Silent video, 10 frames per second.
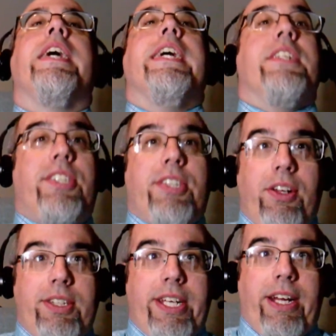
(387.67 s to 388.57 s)

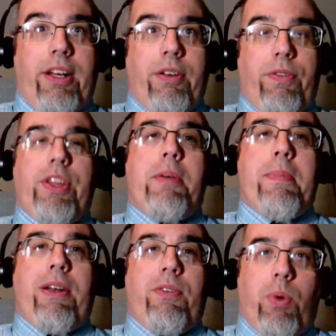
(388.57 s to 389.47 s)
insulting for the
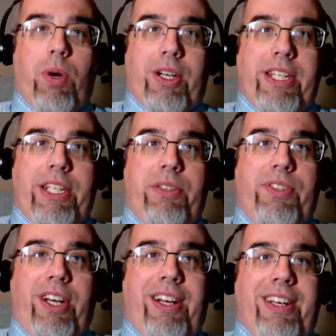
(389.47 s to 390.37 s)
amount of work that you've
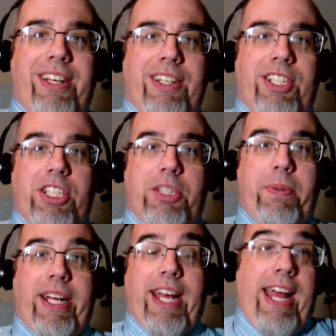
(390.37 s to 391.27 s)
done to just be
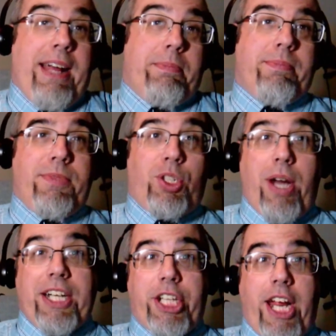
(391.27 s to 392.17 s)
like,
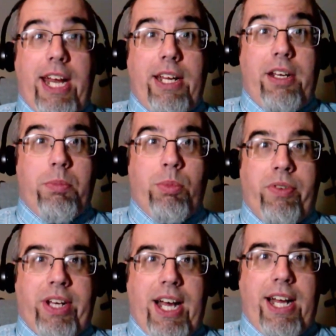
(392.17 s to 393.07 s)
trash can it,
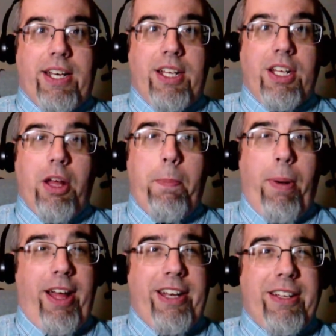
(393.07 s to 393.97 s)
moving on.
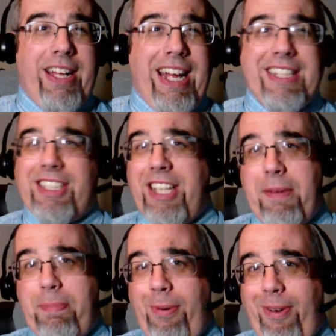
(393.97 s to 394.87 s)
But at the
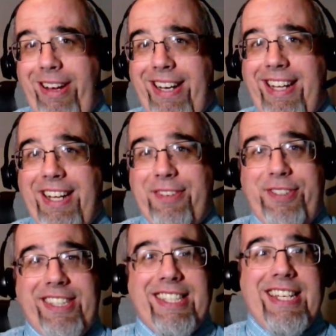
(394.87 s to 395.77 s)
same point, if
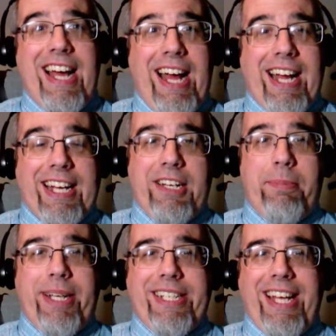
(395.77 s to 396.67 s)
it's not going to
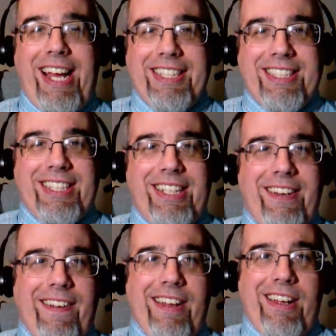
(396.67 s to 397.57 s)
be tested,
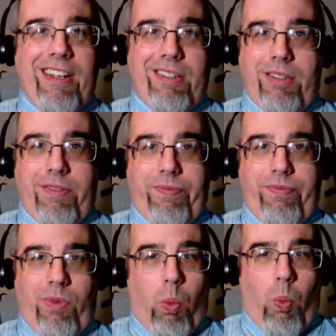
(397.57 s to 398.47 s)

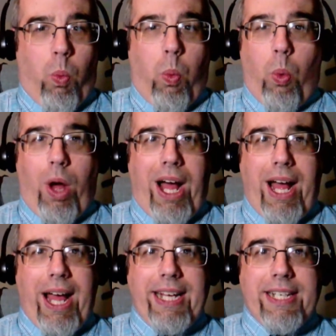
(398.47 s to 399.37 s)

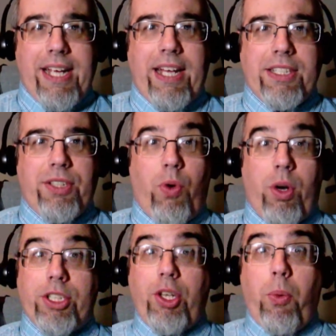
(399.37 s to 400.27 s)
why test
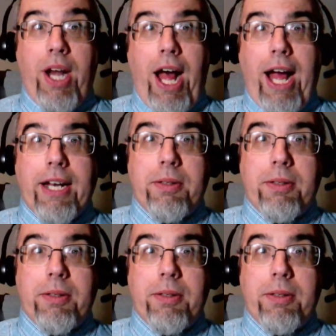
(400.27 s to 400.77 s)
for it? So we're not.